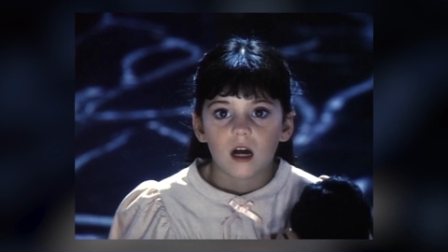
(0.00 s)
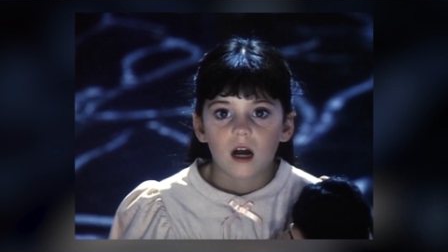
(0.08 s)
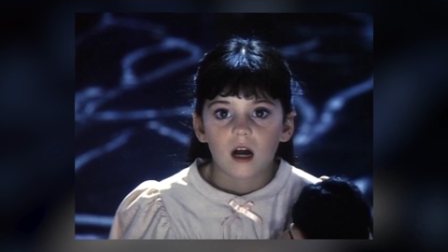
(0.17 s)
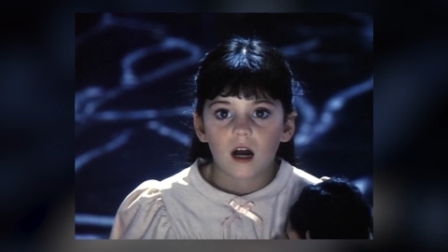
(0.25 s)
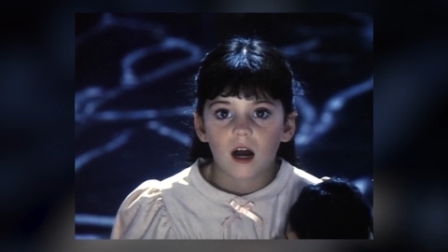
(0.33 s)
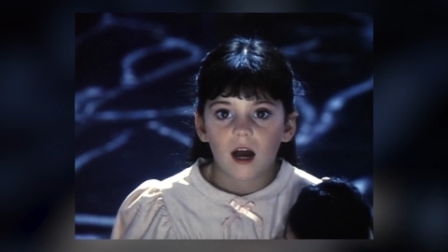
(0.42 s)

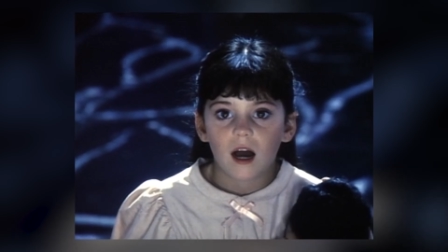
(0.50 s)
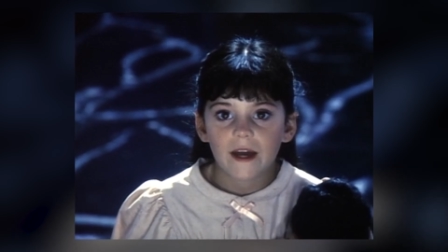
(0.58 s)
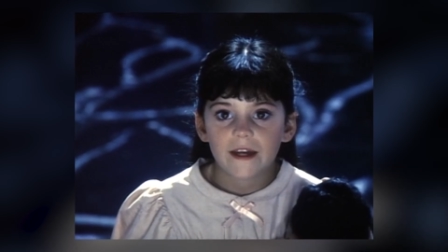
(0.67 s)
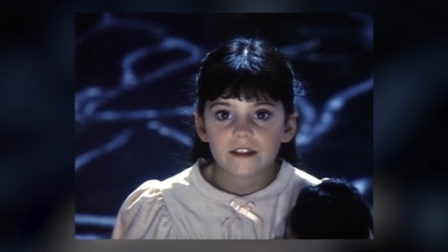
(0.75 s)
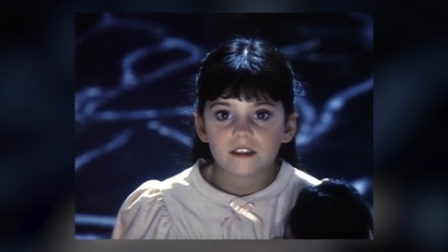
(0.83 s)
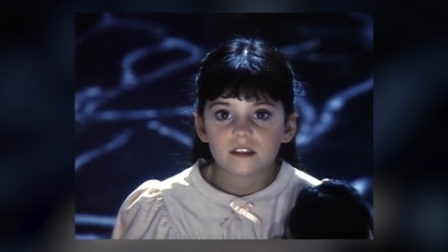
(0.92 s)
others, such
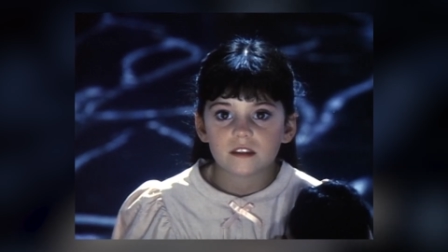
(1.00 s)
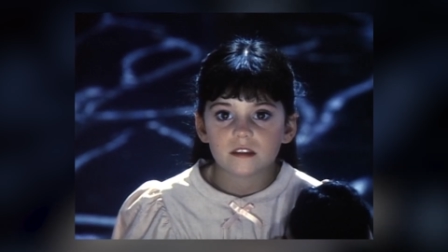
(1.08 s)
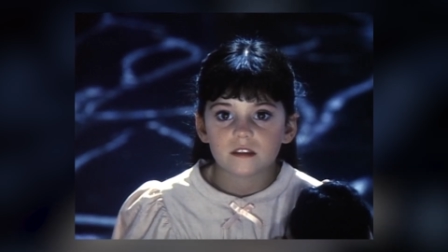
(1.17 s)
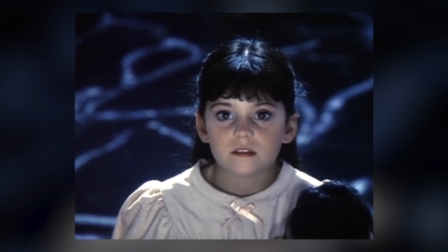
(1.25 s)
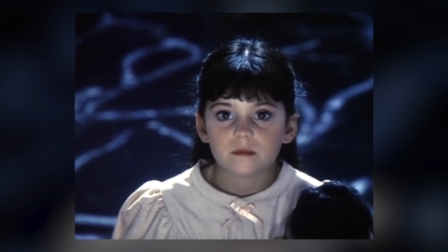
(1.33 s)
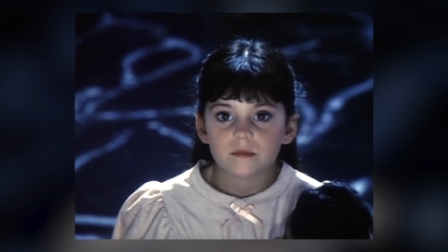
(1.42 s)
as the two
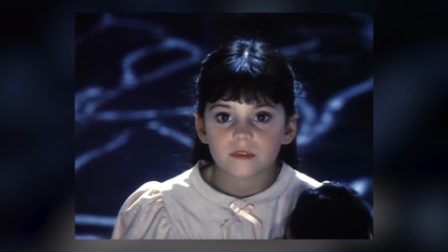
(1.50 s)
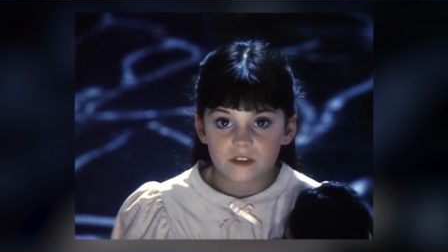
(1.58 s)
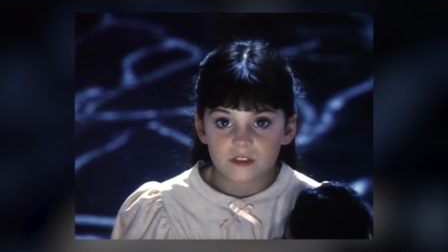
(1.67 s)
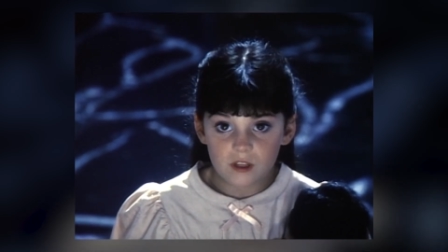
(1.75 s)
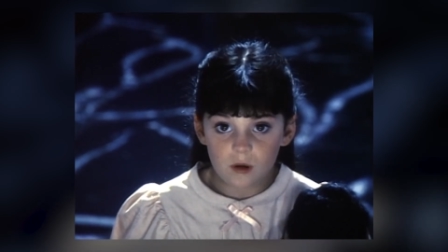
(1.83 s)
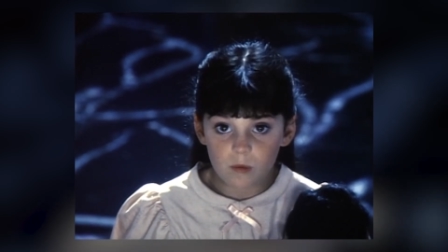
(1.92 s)

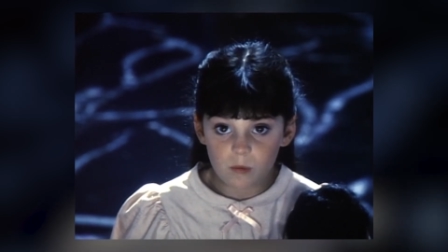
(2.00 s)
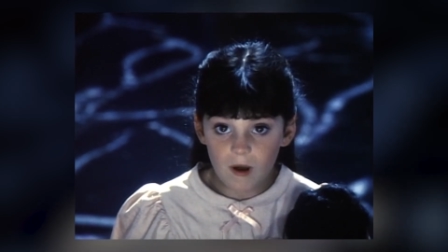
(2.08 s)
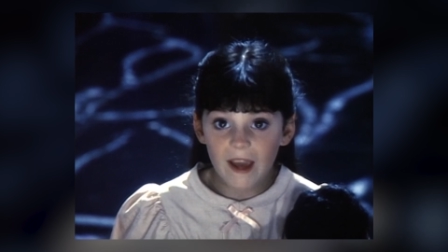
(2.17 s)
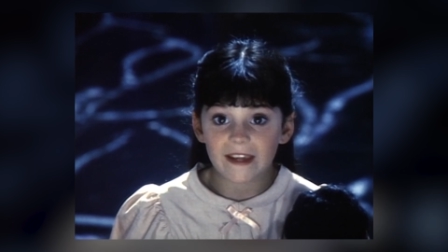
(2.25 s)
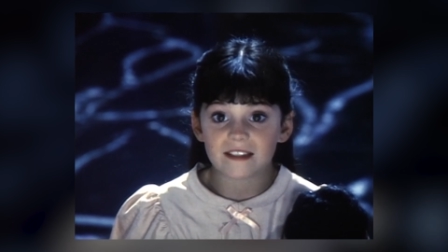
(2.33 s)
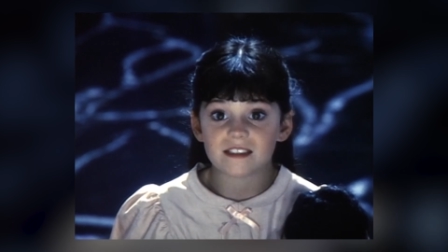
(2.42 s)
actresses that play Snow